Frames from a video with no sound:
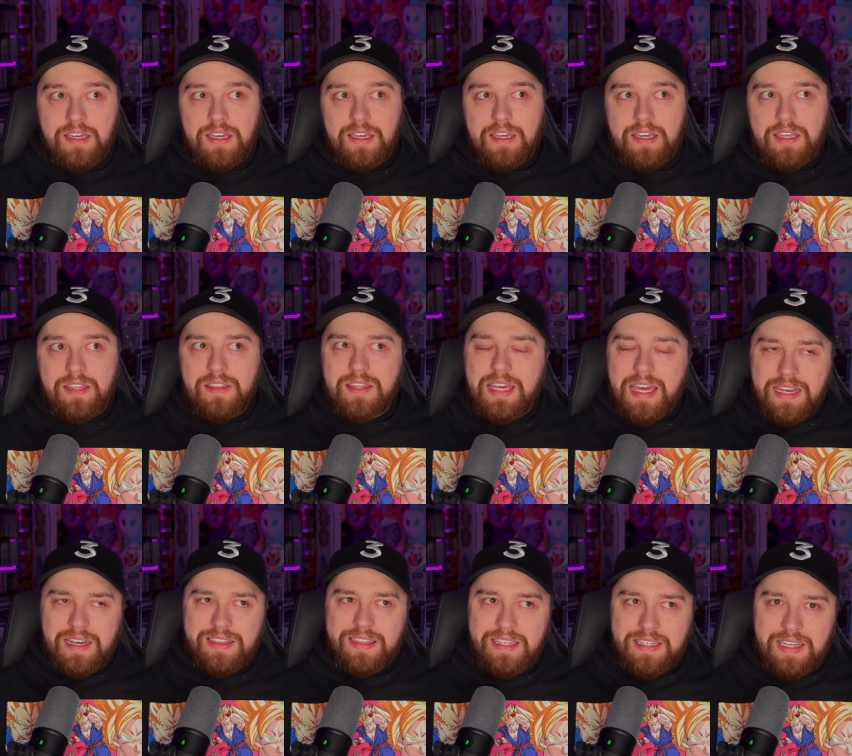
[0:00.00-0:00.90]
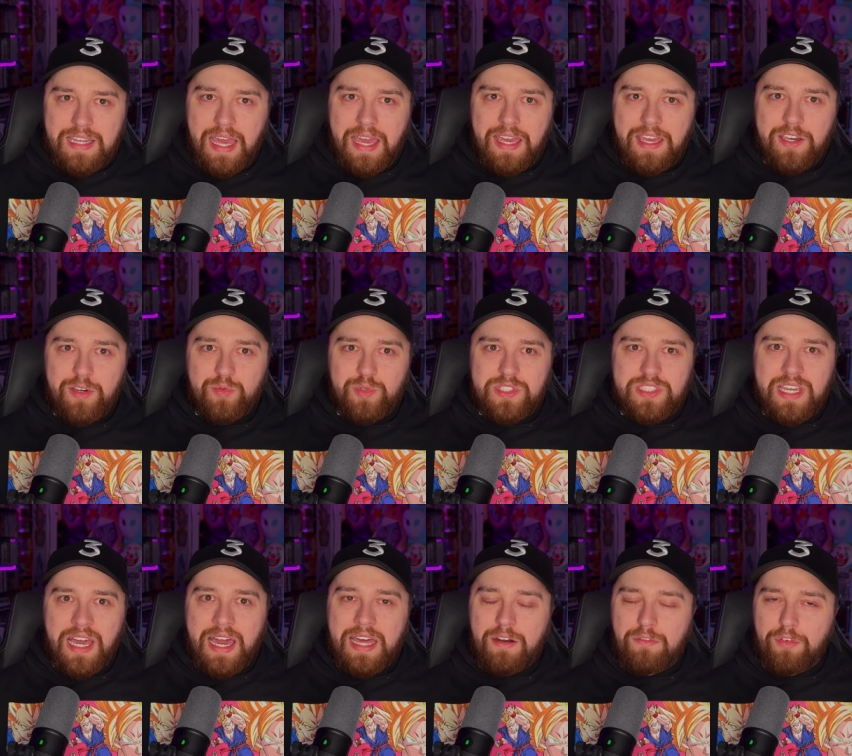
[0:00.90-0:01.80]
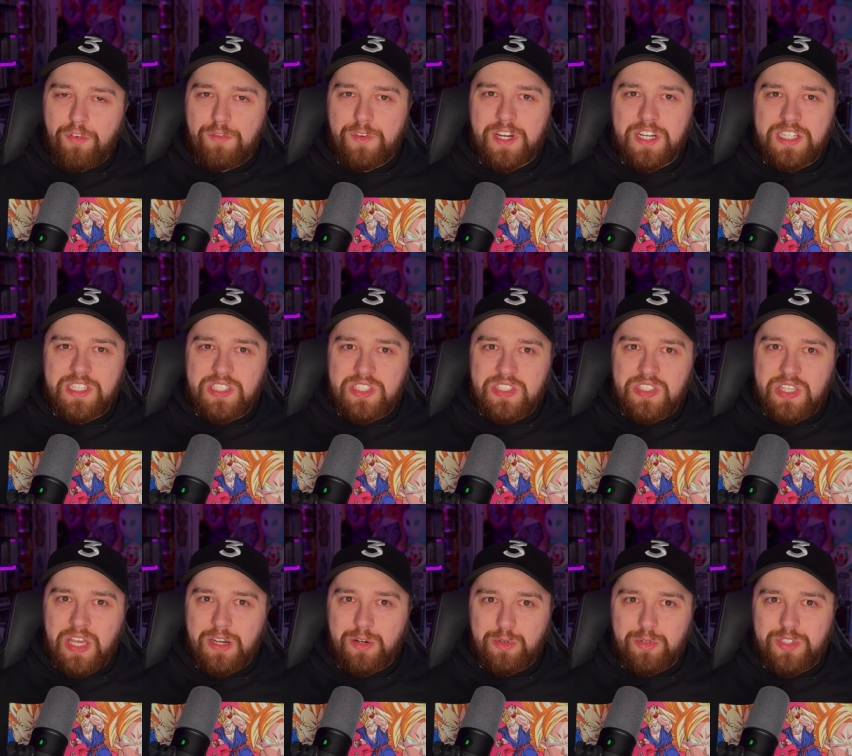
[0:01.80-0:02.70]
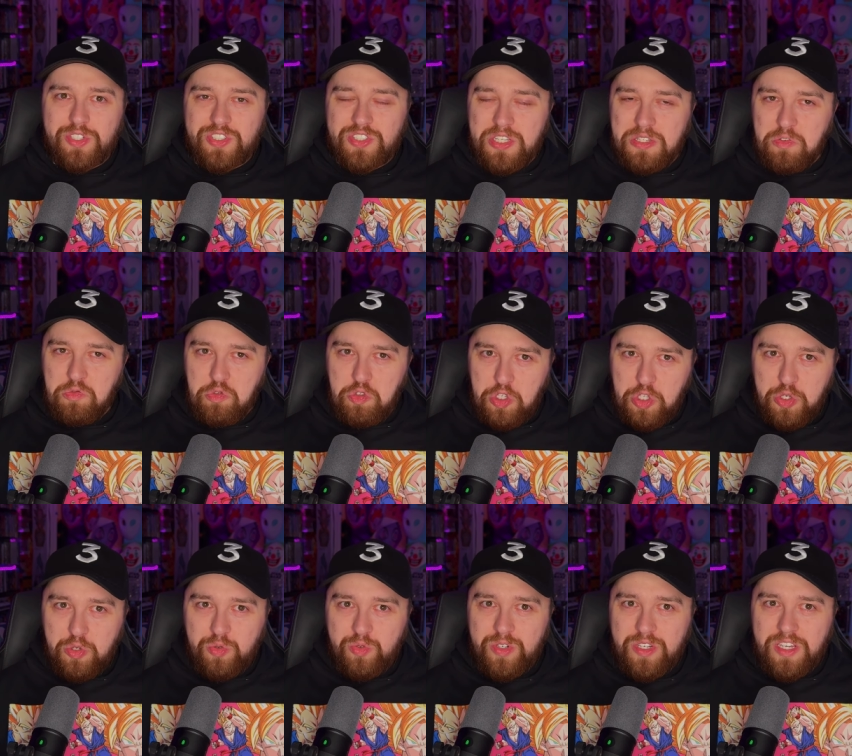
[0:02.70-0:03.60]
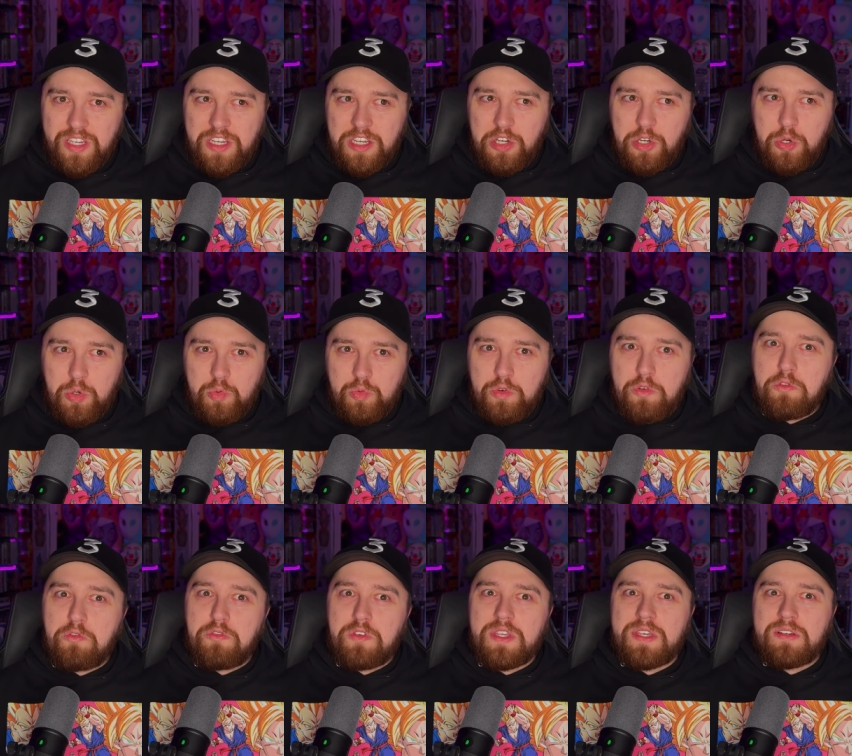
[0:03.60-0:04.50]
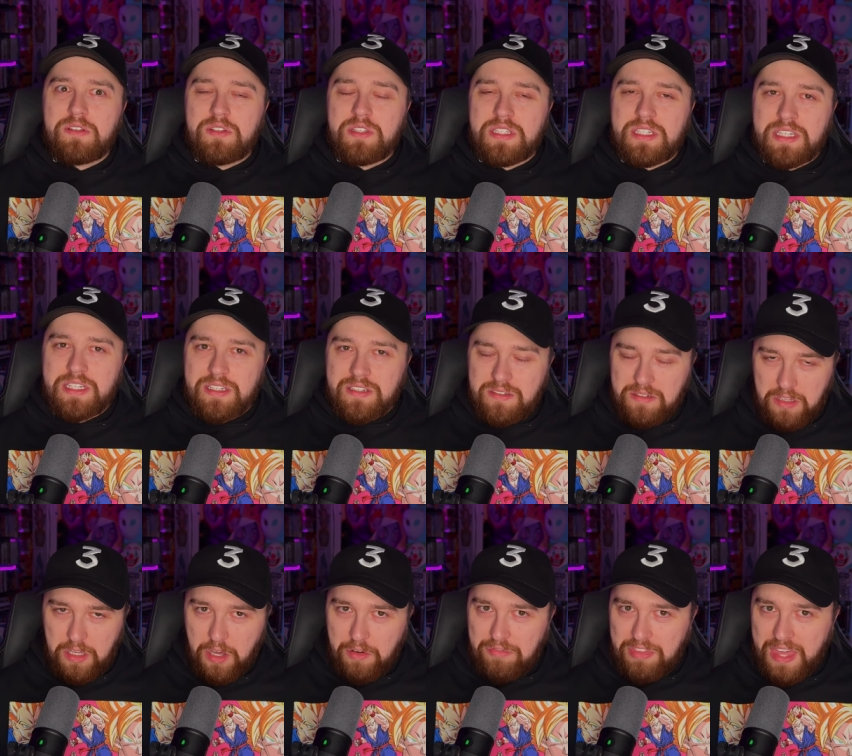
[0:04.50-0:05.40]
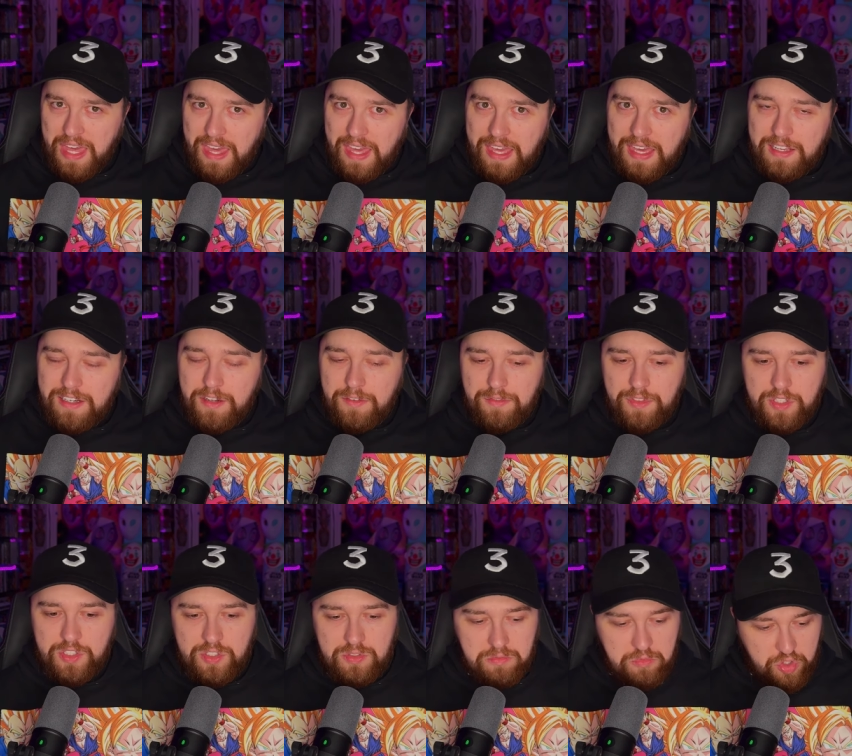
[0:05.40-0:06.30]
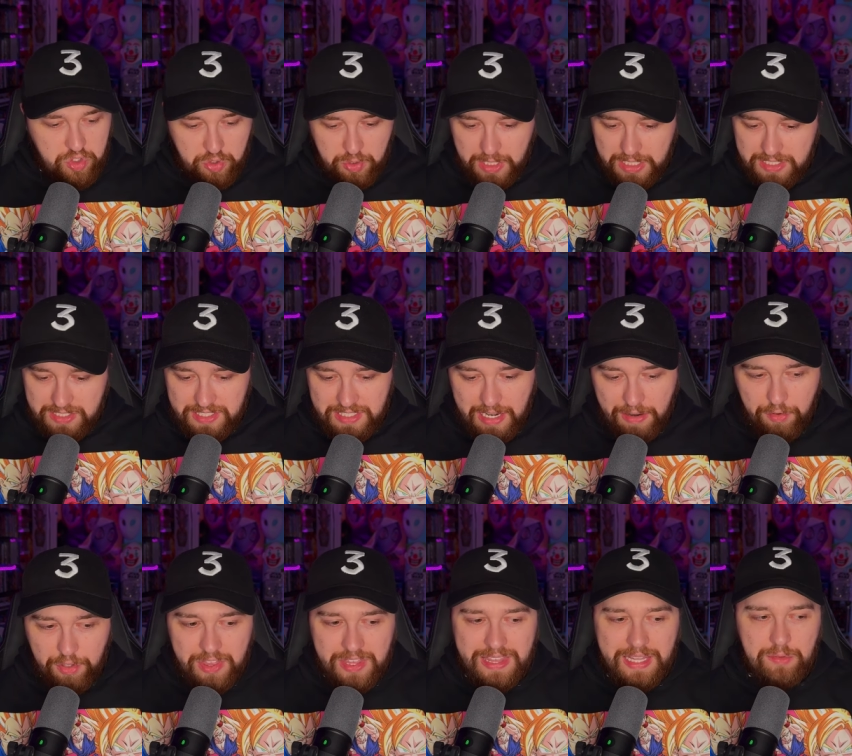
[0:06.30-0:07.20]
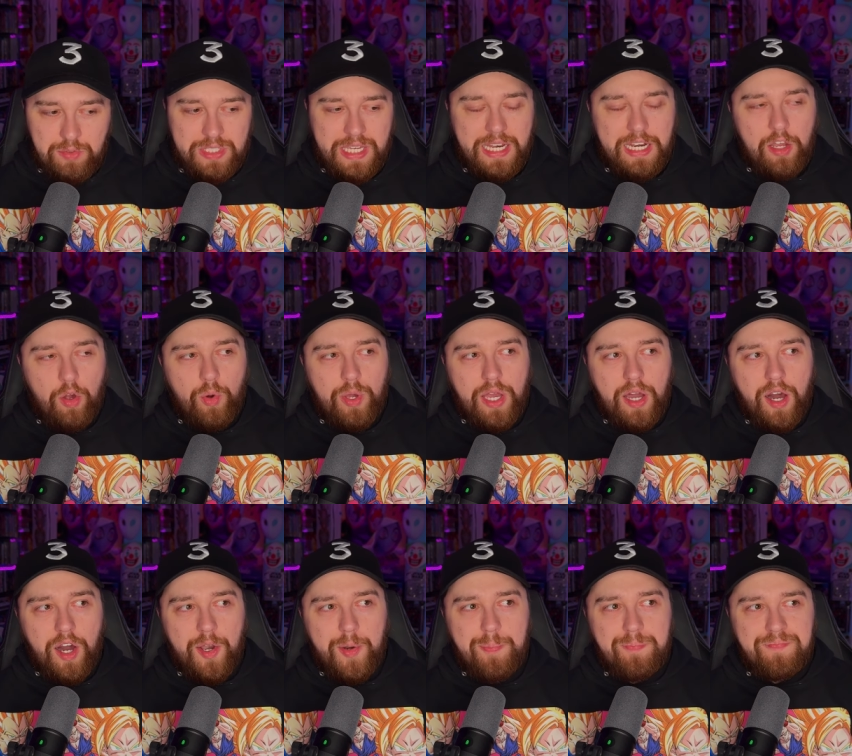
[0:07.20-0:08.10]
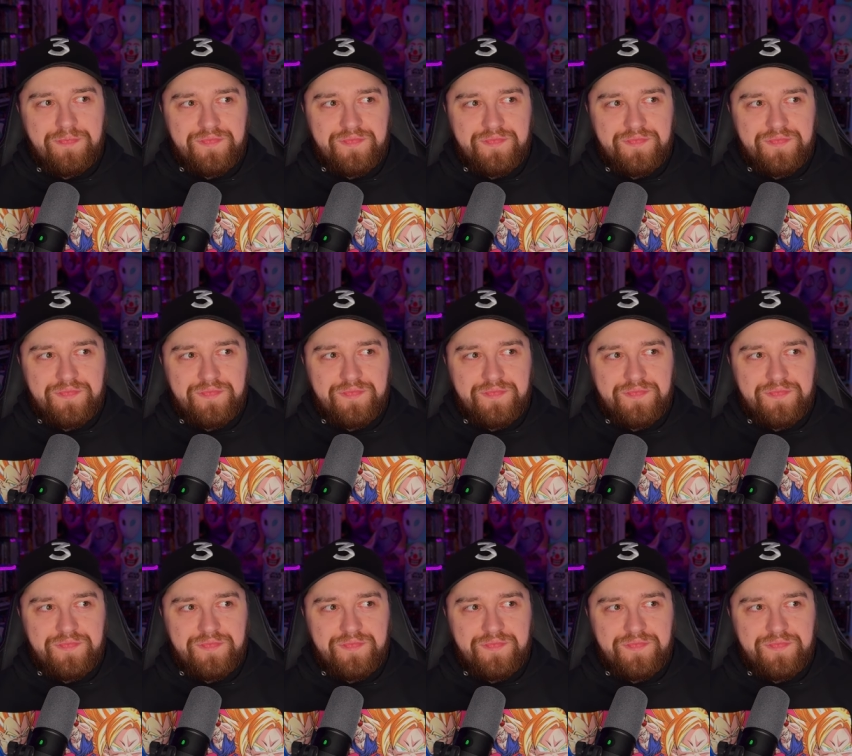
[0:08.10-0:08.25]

In the end of the day, it was kind of a very subtle, subdued reveal and of the hand of the tricks and everything that was kind of going on